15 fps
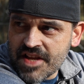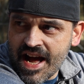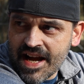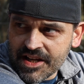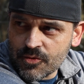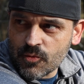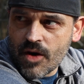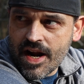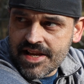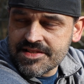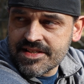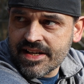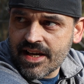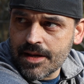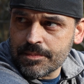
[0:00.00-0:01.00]
I could raise
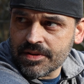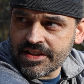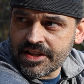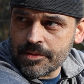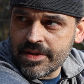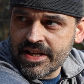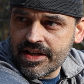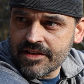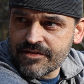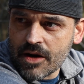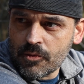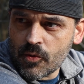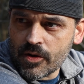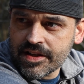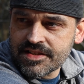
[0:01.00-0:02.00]
it up a little bit if I
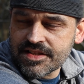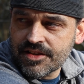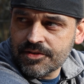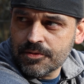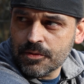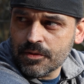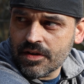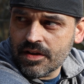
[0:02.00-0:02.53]
wanted to,